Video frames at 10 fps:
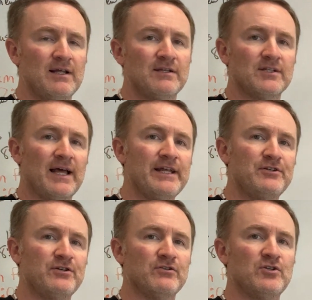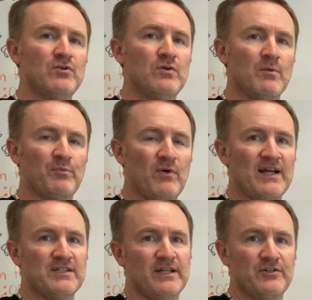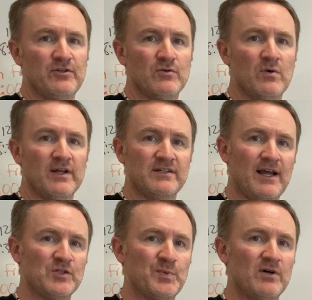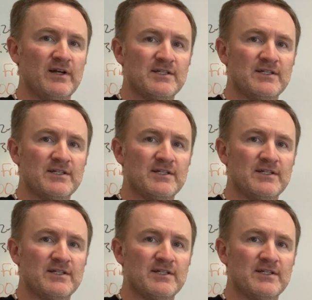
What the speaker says: It's a lot easier to compress into a textbook.